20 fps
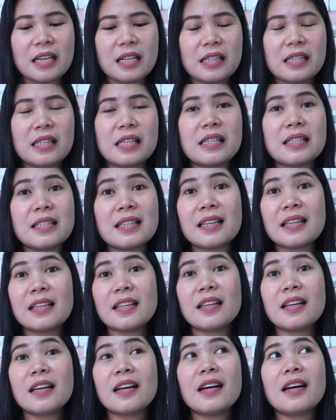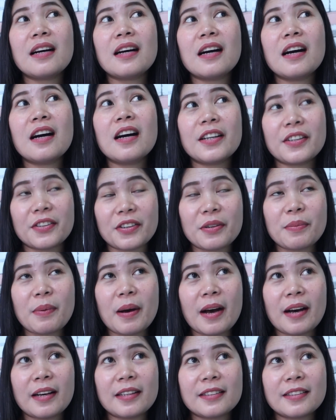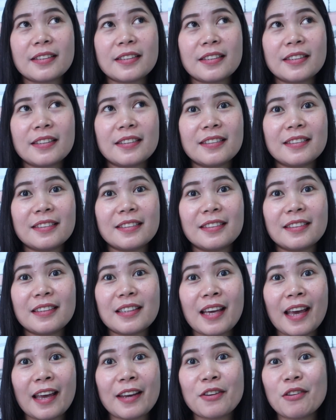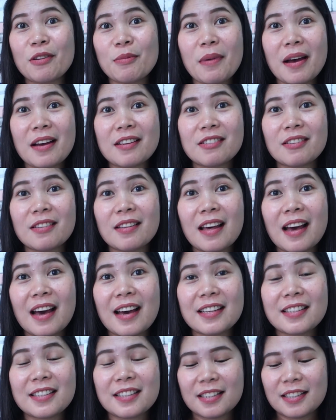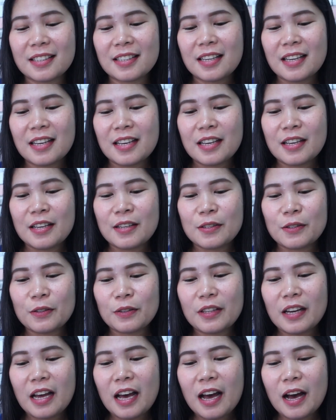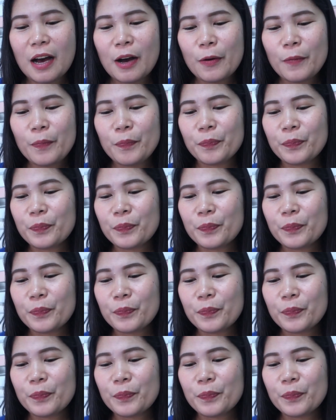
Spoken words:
100 bahts. Can you imagine that? So now,